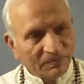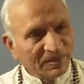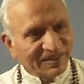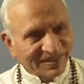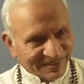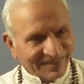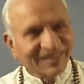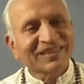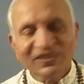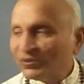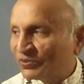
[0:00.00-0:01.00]
because then
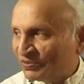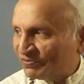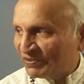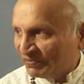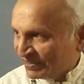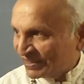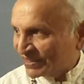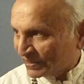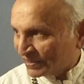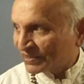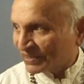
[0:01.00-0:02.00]
if you
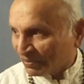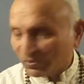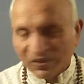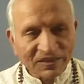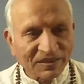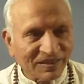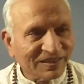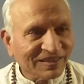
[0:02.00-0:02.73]
create separation,